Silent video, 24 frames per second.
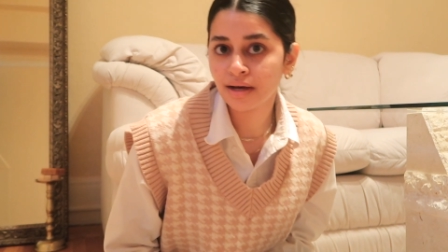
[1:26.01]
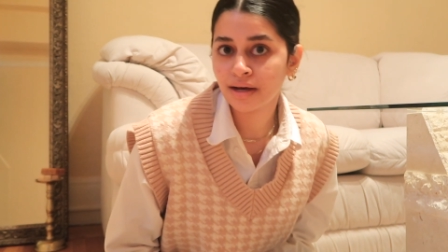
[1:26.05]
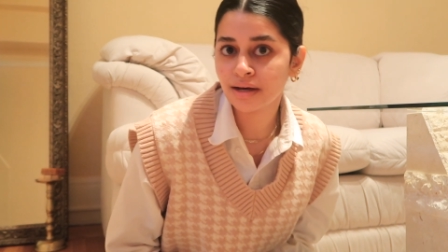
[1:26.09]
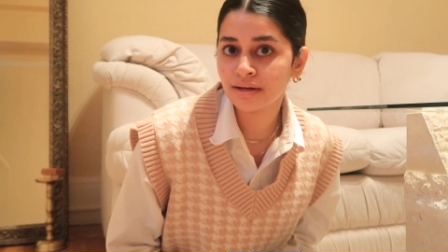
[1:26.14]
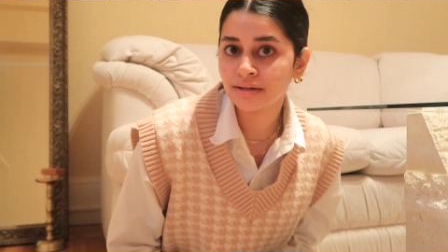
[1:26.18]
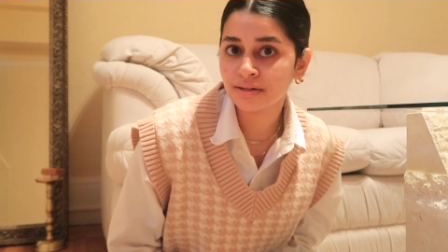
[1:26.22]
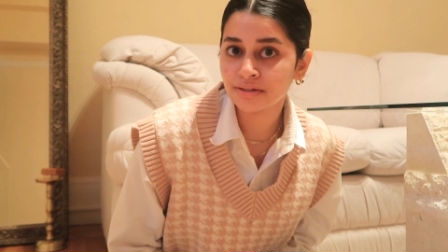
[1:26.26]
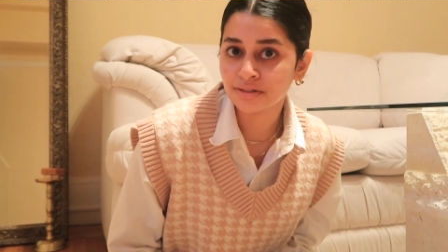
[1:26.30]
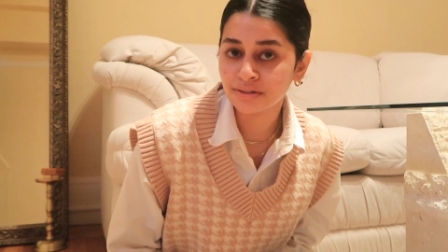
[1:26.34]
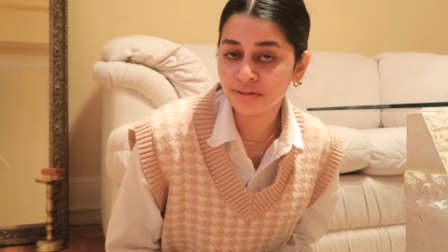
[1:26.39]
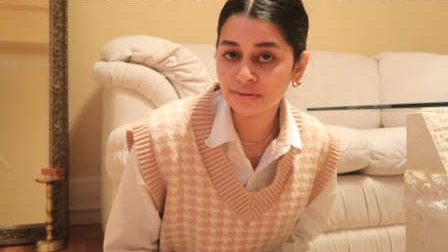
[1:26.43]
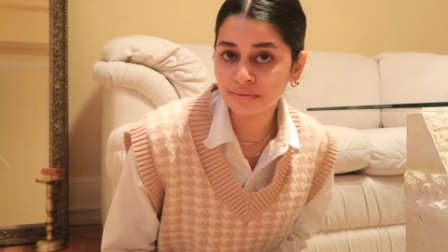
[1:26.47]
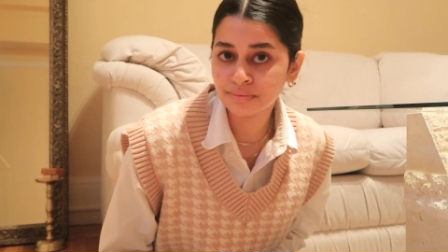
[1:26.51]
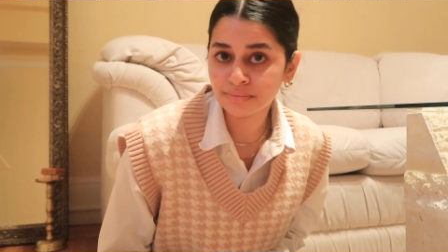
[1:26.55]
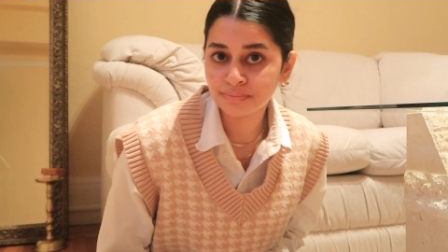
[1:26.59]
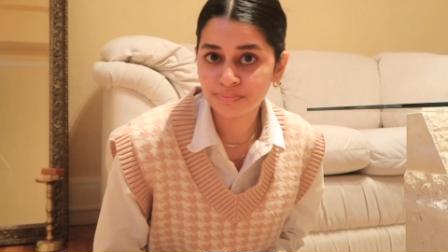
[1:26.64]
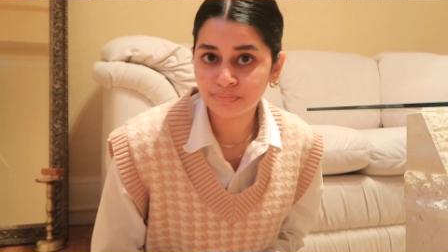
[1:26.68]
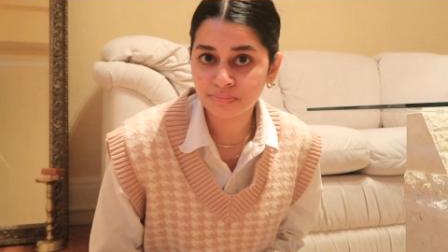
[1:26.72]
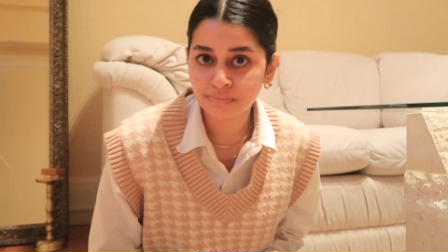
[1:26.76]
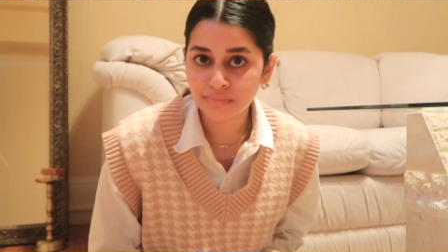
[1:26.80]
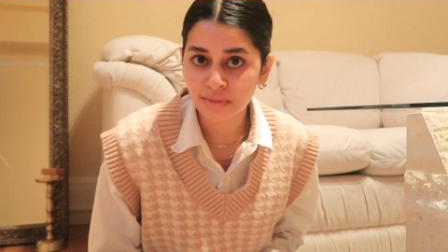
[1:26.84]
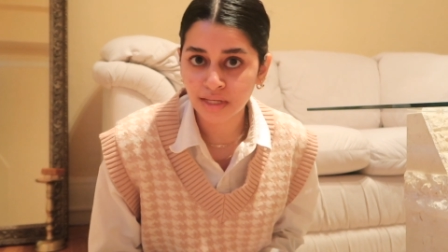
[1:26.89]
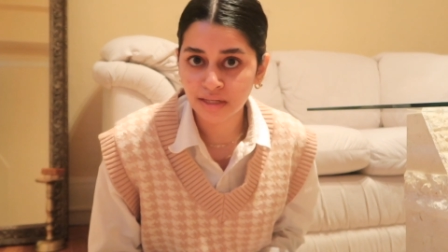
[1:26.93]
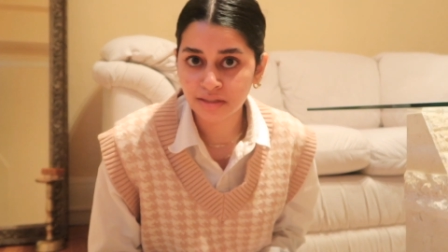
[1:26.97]
I don't know
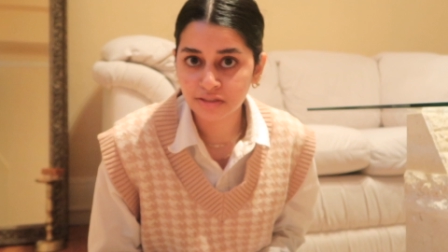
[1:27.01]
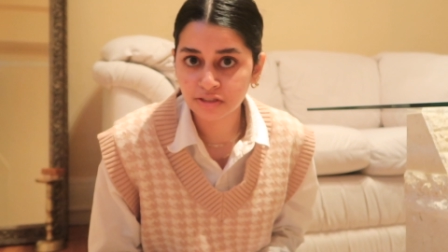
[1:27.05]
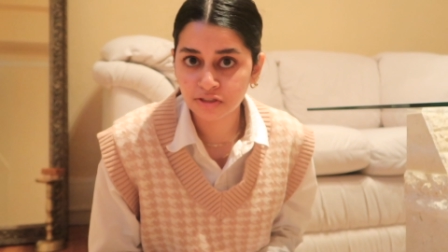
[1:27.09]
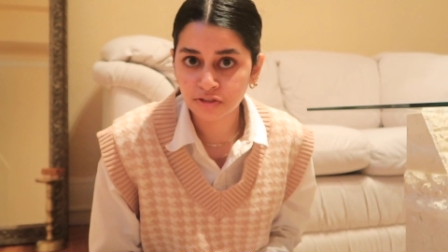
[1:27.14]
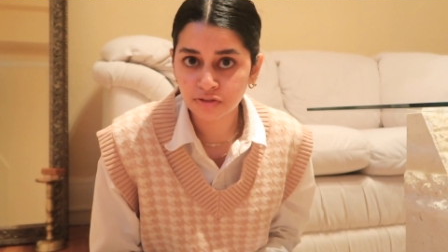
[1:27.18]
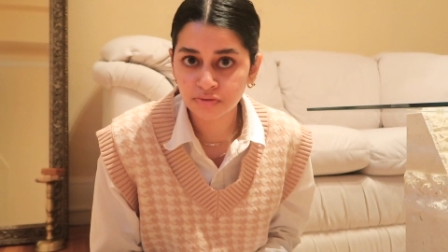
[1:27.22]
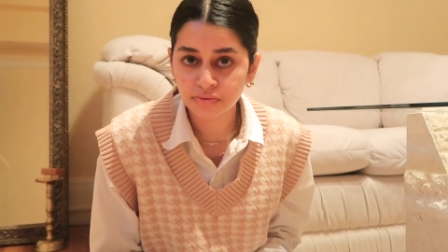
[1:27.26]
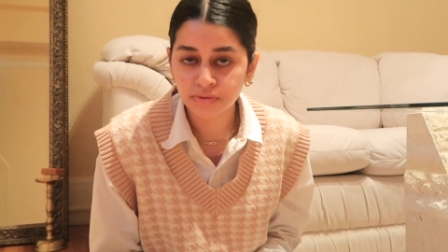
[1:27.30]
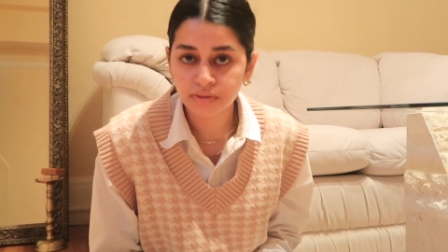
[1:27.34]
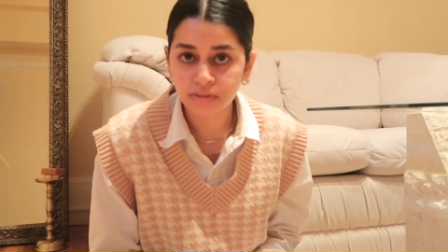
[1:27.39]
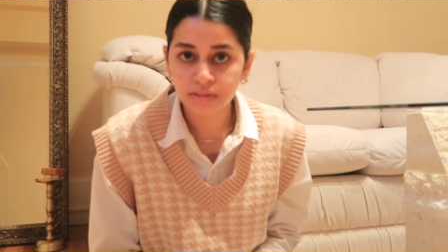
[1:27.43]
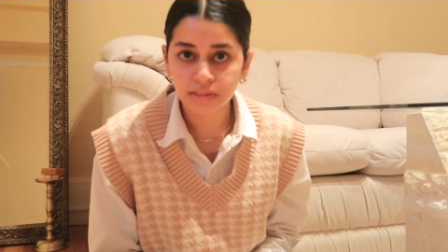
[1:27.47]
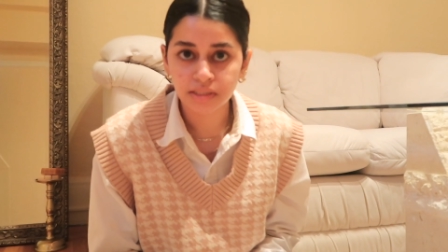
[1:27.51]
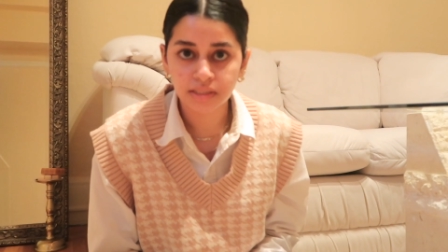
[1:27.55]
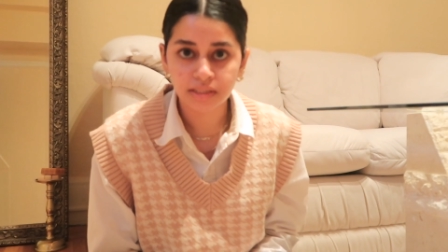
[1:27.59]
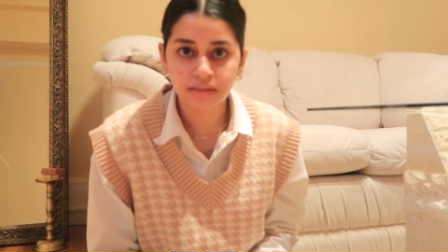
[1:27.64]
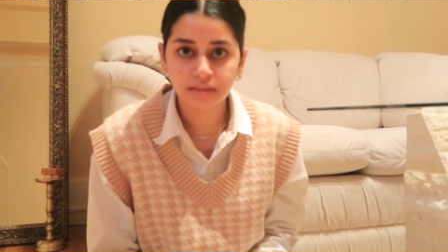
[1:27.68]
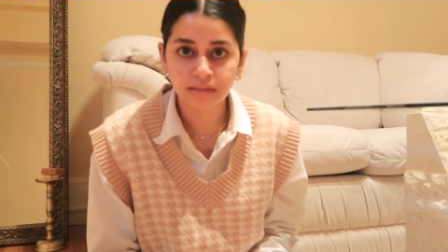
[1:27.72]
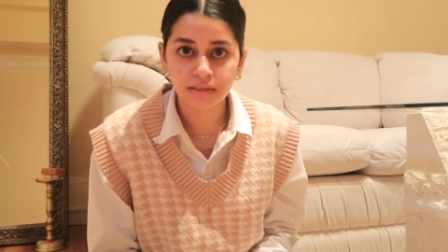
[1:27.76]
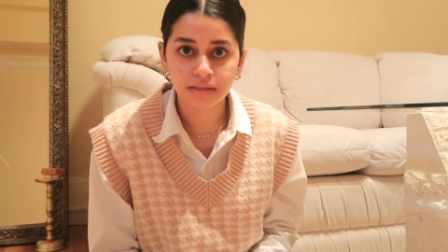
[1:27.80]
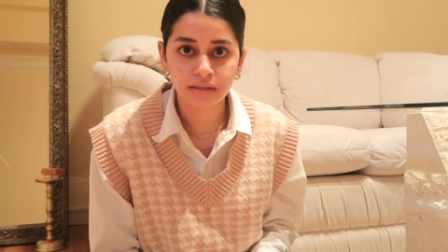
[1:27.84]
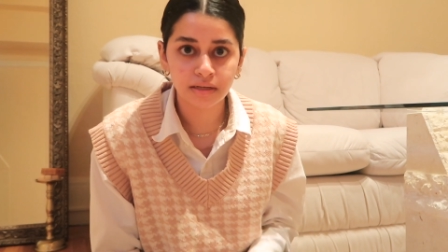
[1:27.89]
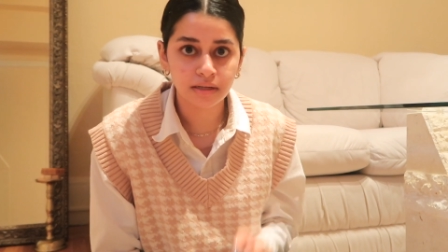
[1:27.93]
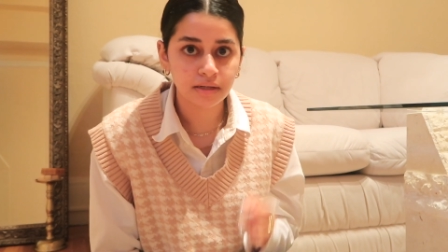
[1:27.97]
I just feel like